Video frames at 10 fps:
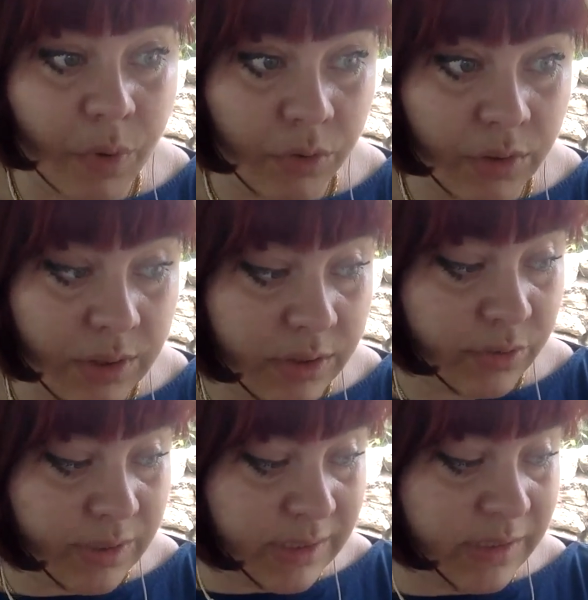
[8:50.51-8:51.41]
on Earth.
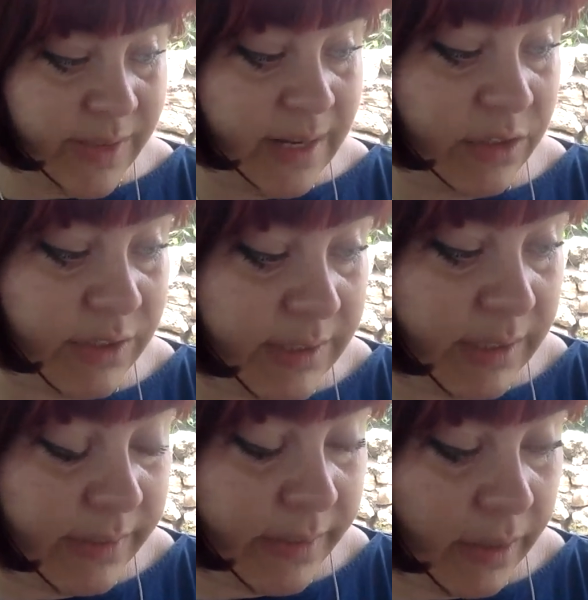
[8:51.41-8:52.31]
So this is that
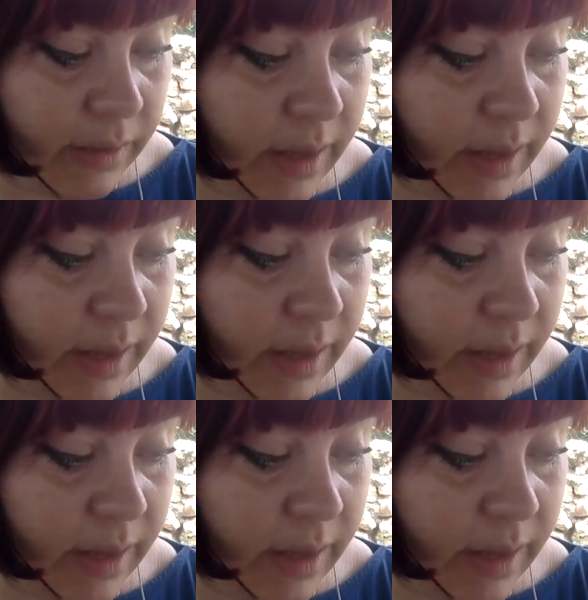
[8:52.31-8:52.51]
interesting thing.